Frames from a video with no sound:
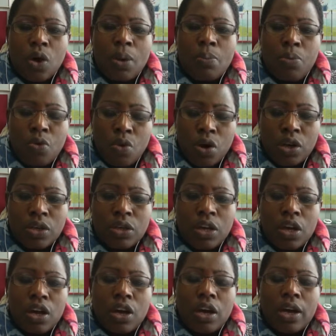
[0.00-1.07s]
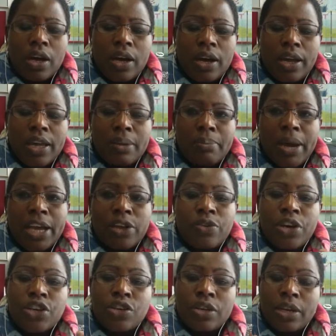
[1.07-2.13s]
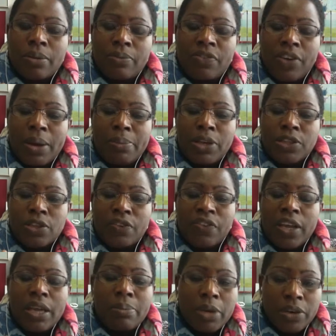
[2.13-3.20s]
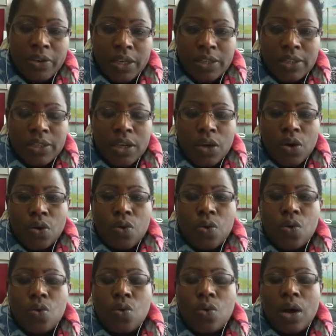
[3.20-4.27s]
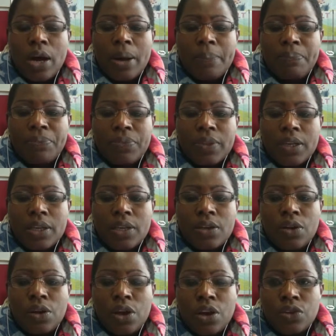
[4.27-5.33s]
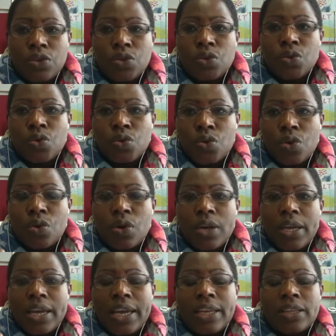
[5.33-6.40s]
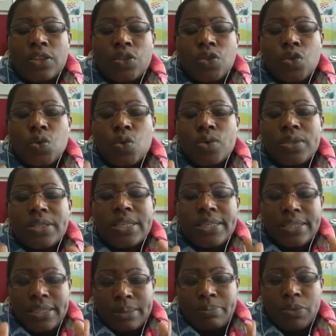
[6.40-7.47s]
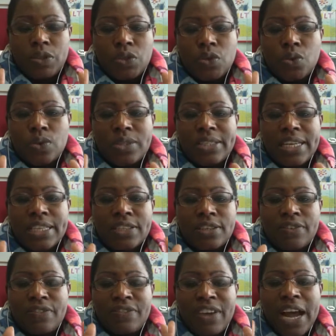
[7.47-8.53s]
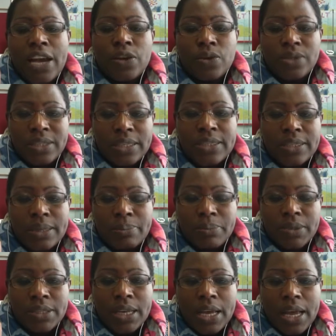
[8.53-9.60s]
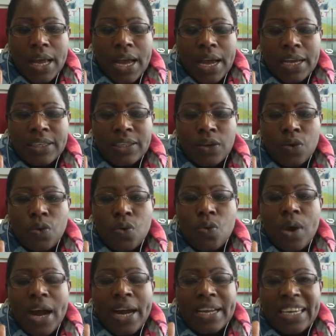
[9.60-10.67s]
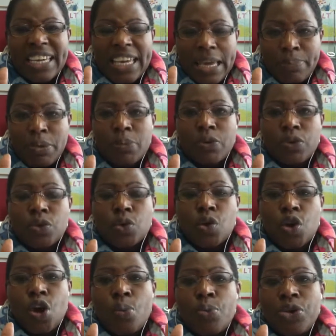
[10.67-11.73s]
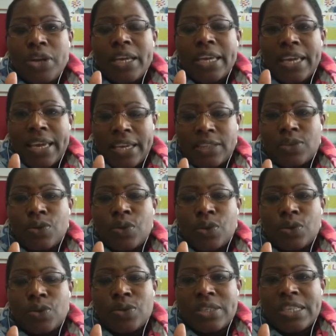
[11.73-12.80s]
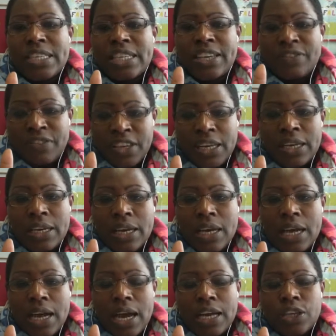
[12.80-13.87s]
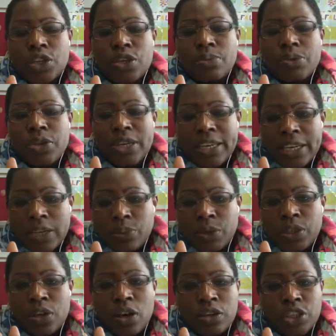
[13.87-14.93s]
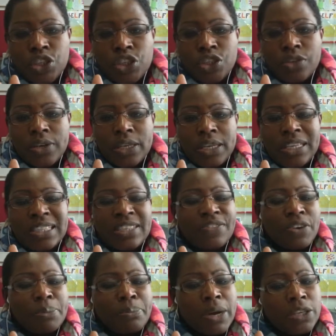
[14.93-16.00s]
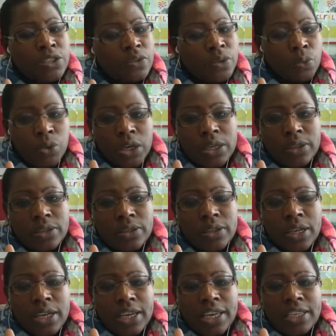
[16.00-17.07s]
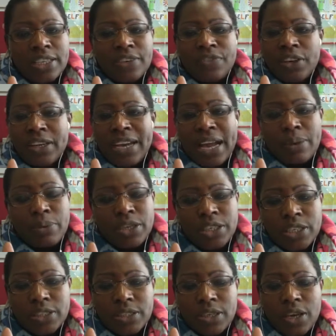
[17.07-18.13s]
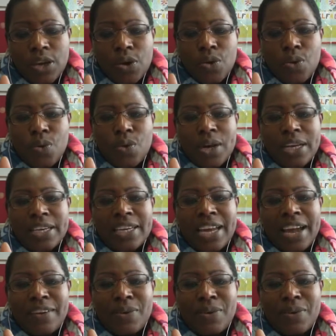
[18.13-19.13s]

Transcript: born in migration, in families of immigrants, who learn to grow in two sets of value systems, and who are capable to communicate, to sit in Vienna and communicate with other children in different parts of the world, in different languages, who cannot,